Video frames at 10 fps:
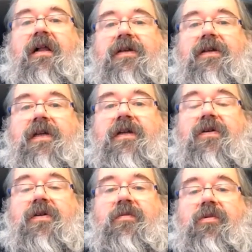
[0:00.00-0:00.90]
the
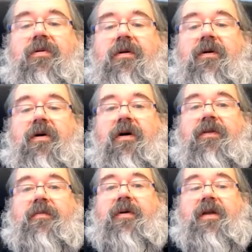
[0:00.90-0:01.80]
status quo
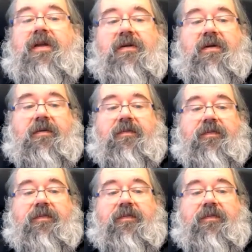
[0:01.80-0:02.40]
on the peninsula.